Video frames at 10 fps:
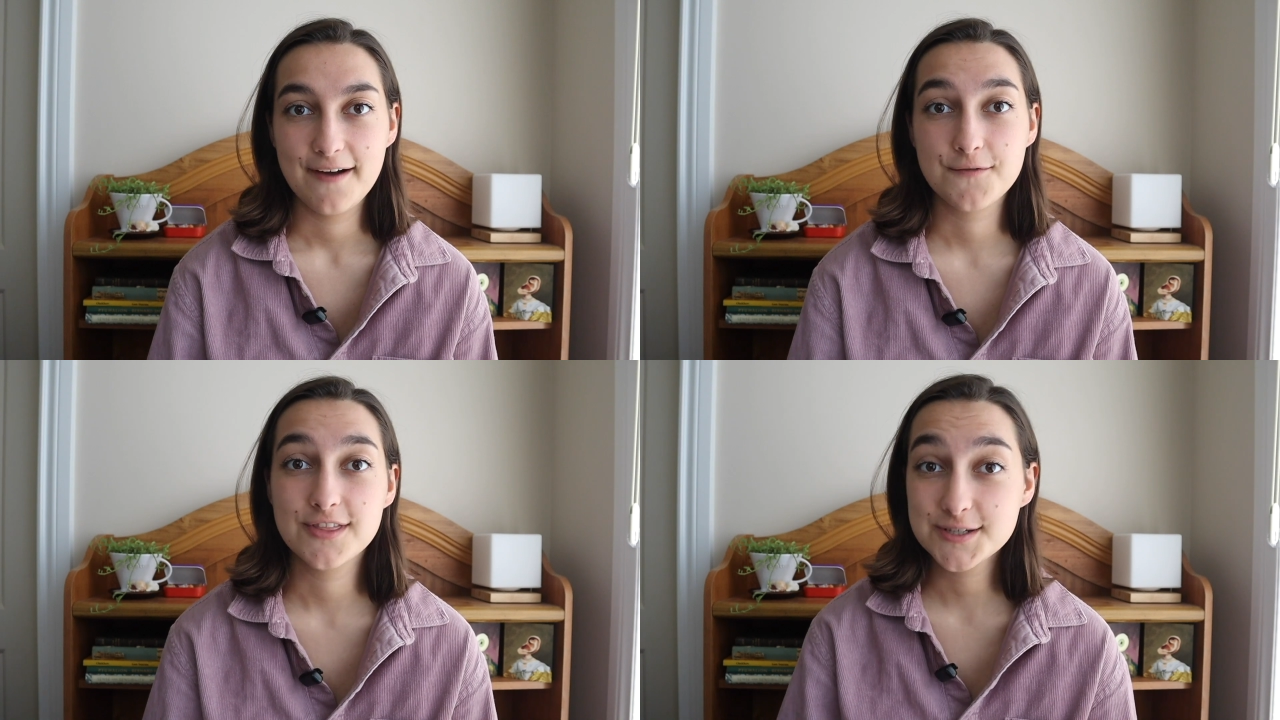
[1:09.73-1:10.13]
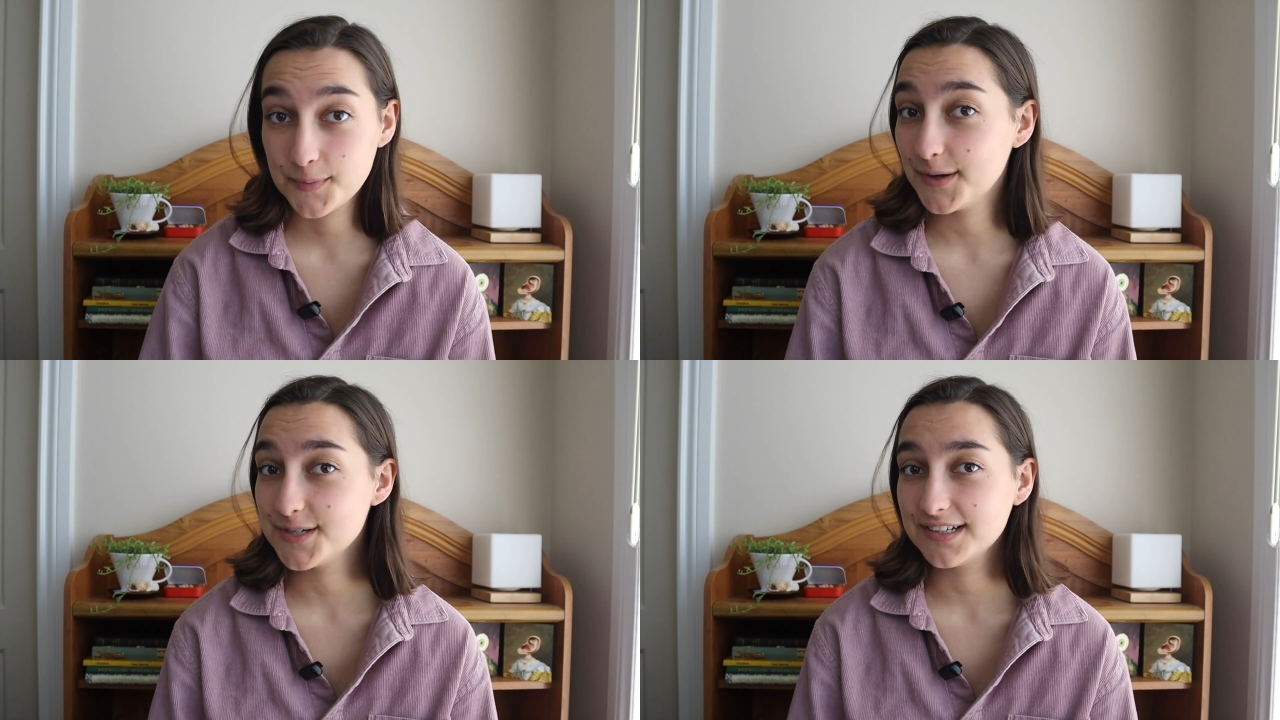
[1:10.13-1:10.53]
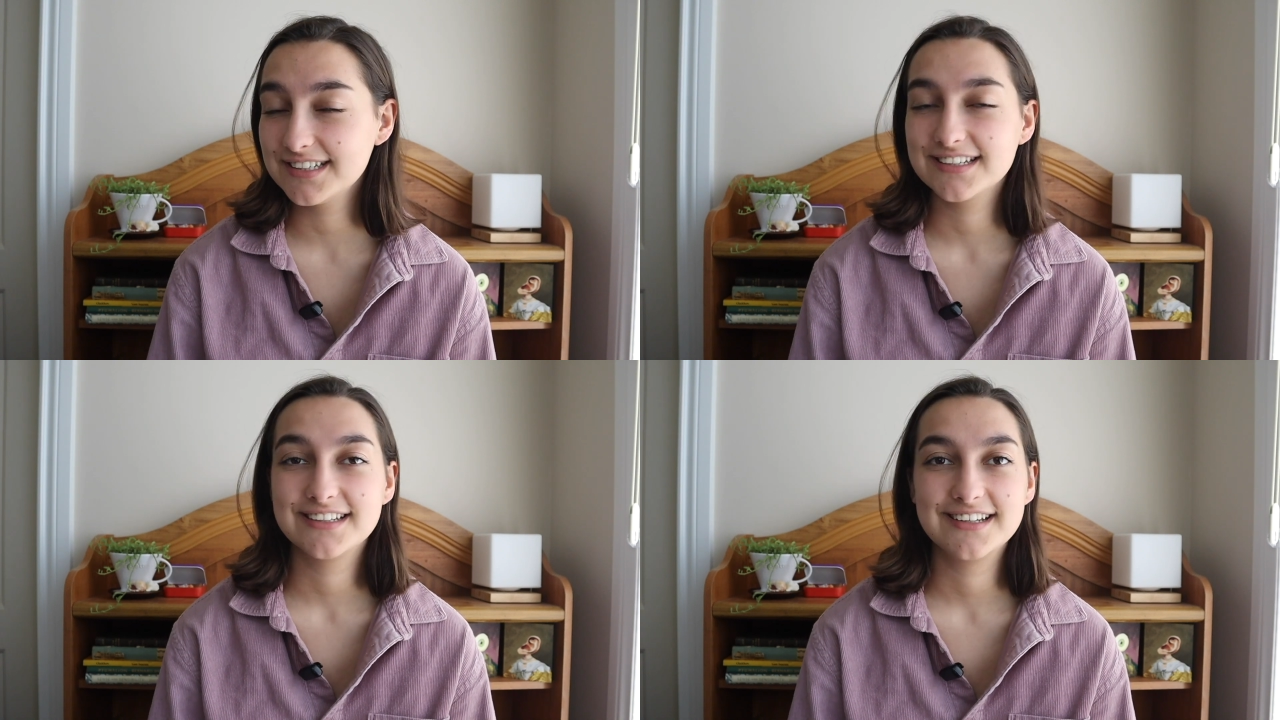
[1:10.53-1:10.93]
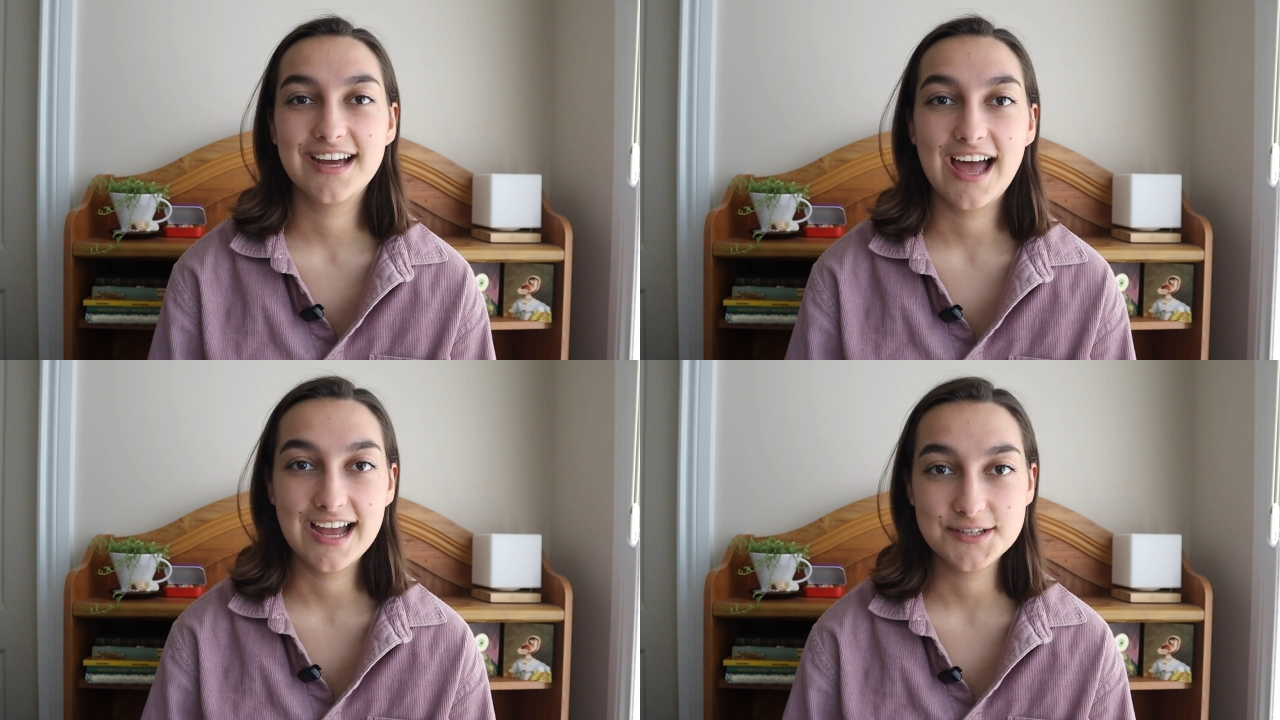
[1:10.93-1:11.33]
For this project,
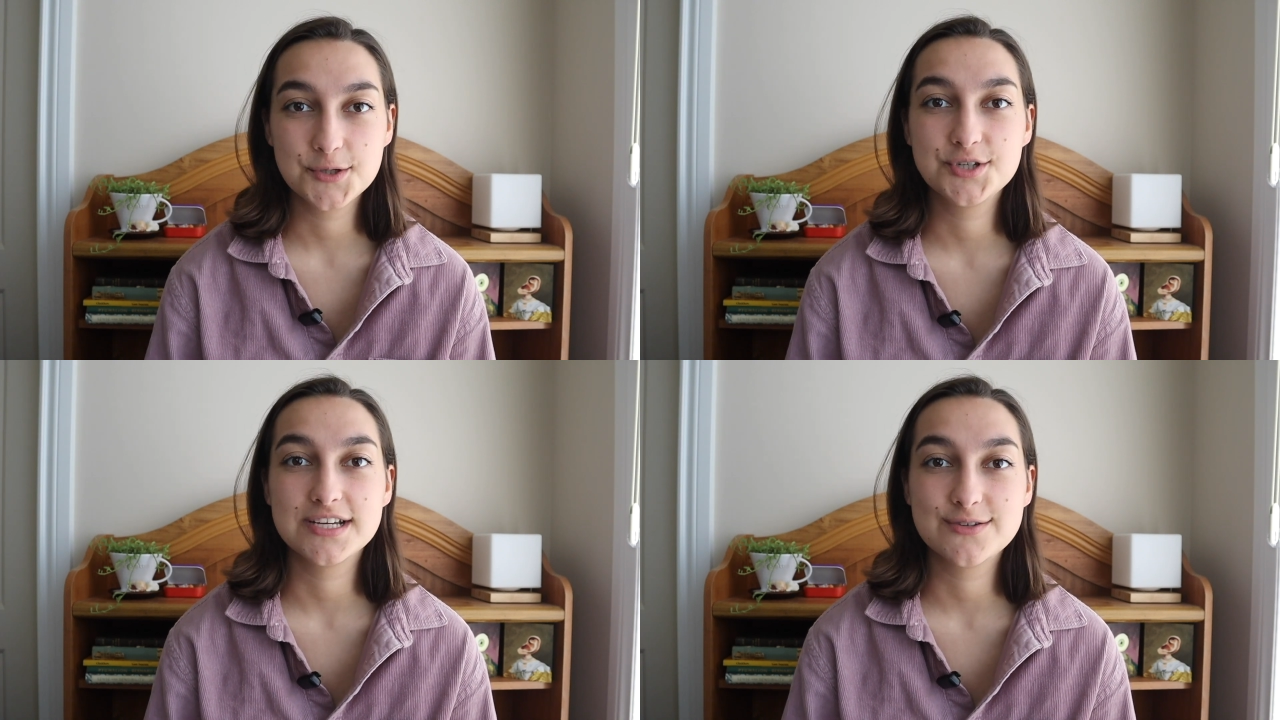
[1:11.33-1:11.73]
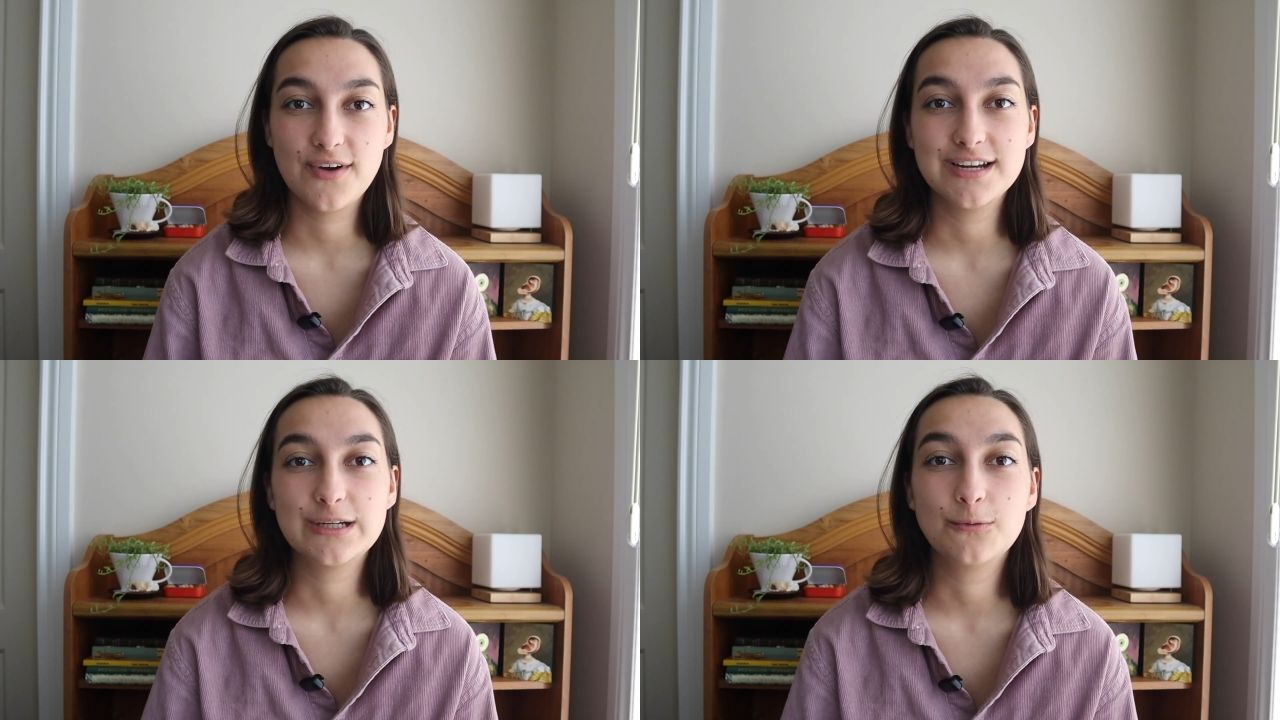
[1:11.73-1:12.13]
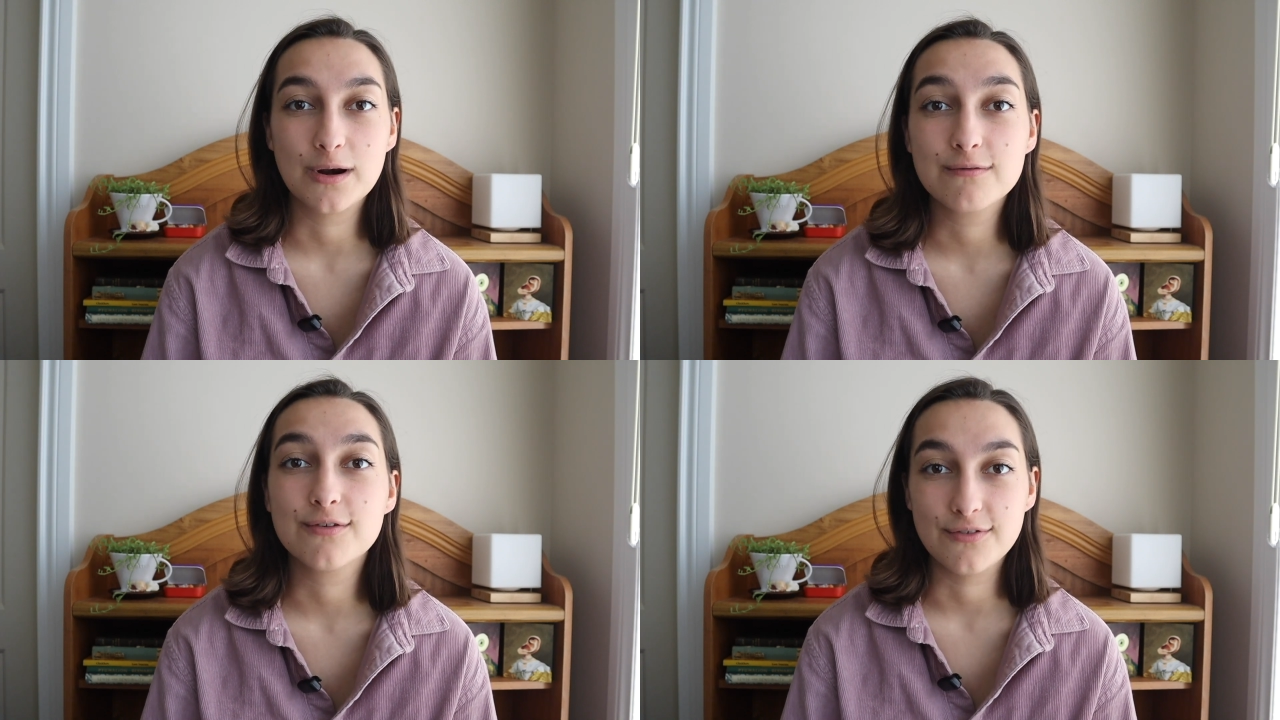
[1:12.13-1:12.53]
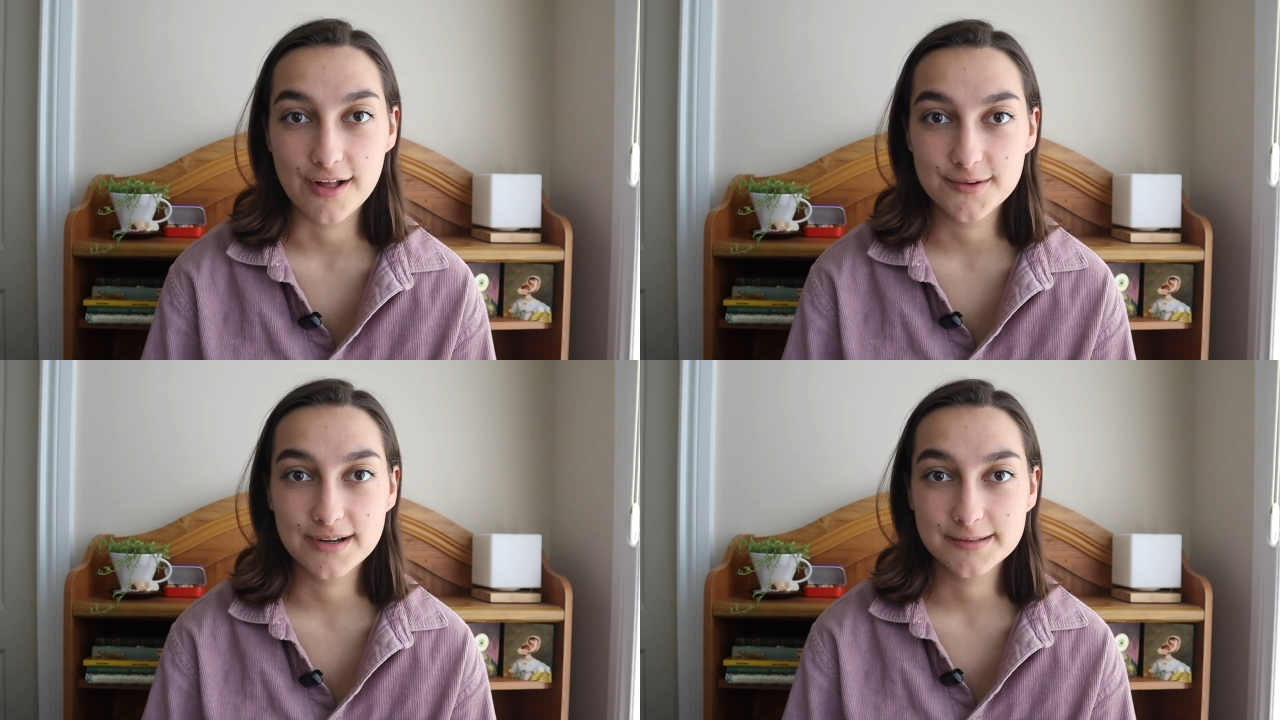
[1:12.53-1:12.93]
I'd suggest finding one of the
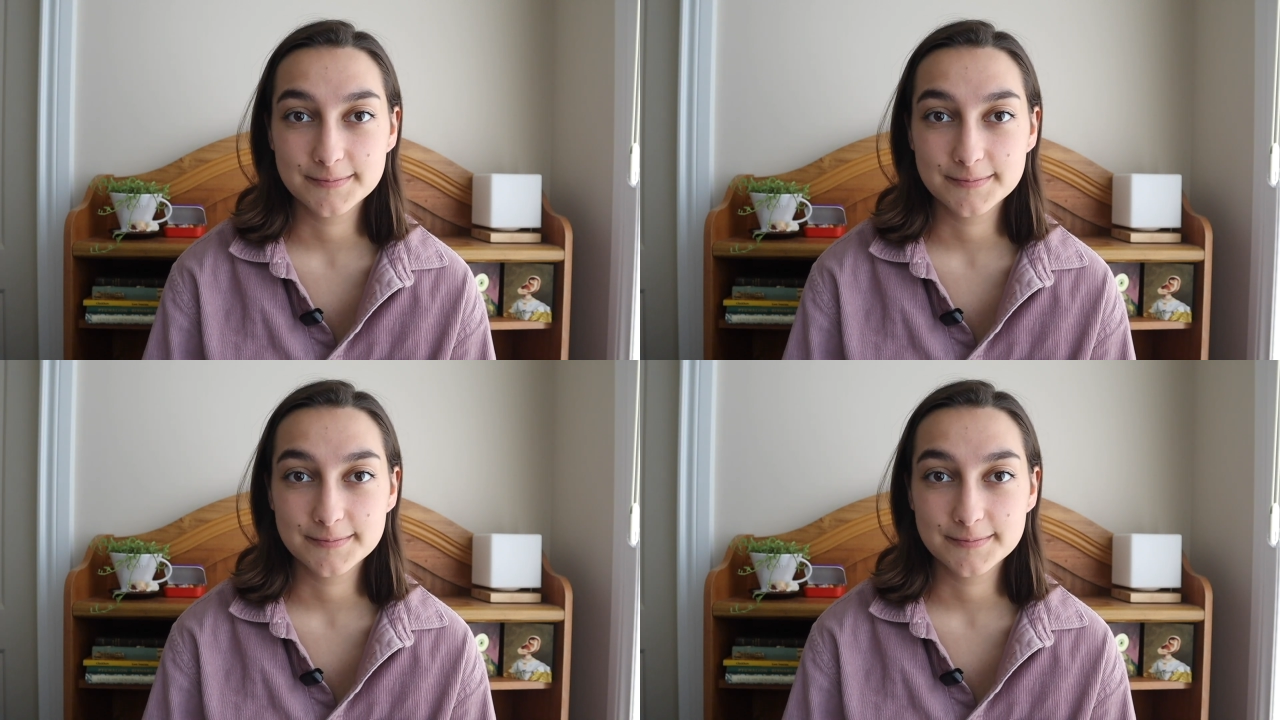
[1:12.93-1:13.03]
following.